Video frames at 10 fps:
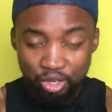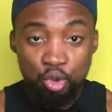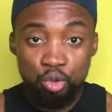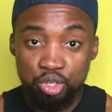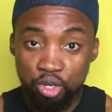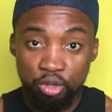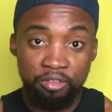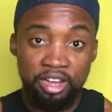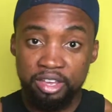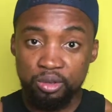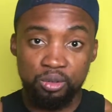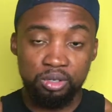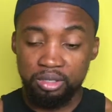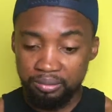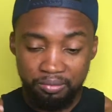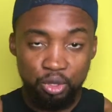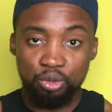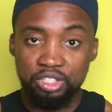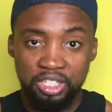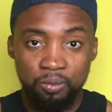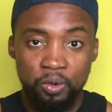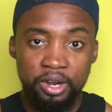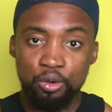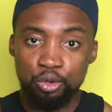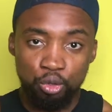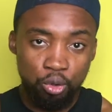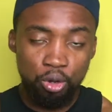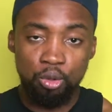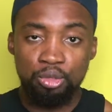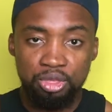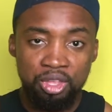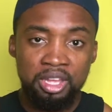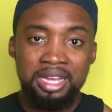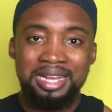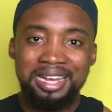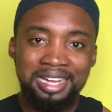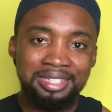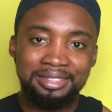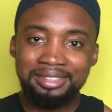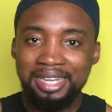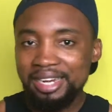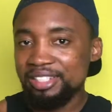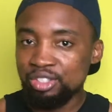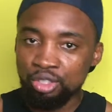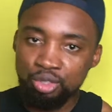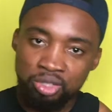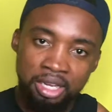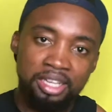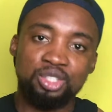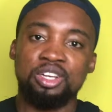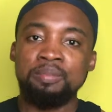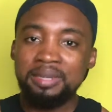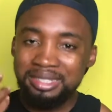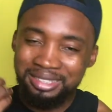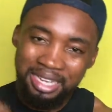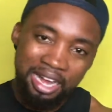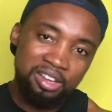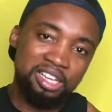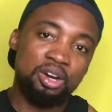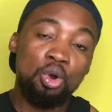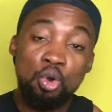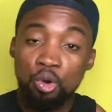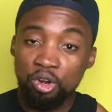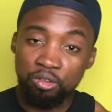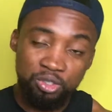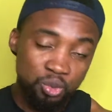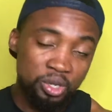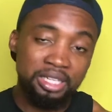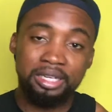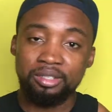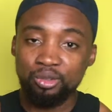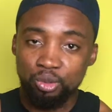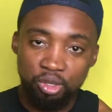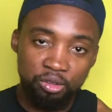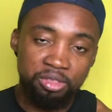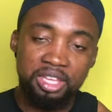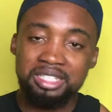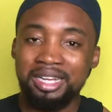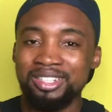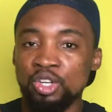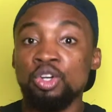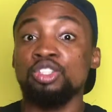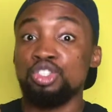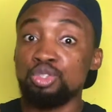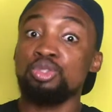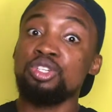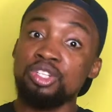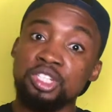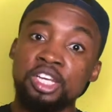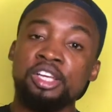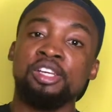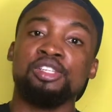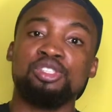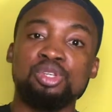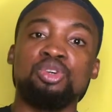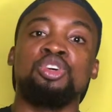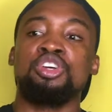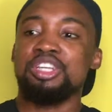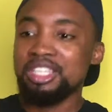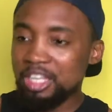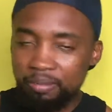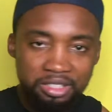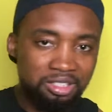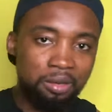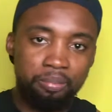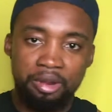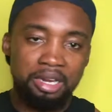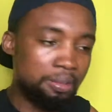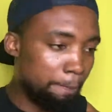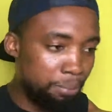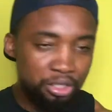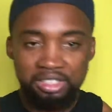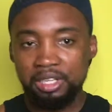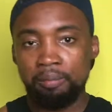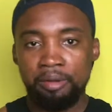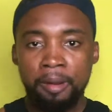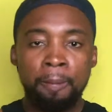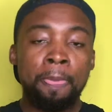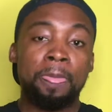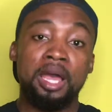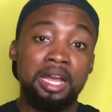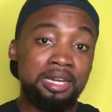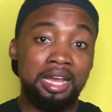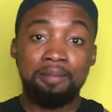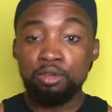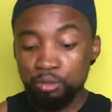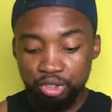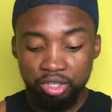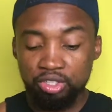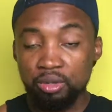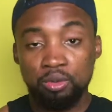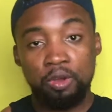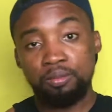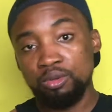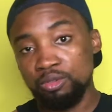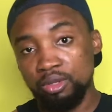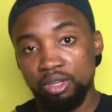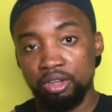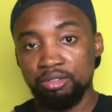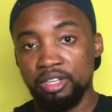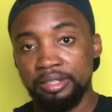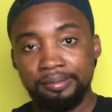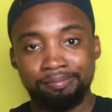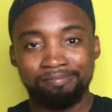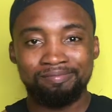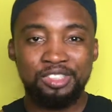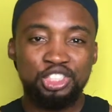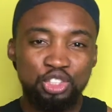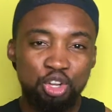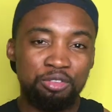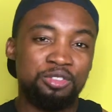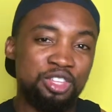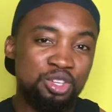goes all over your gym wear or your clothes, and that is not too nice. You're emitting out a whole lot of sweat and a whole lot of things that are not too good. So keep it separate, put it separate. And I'm going to be showing you some couple of stuff that you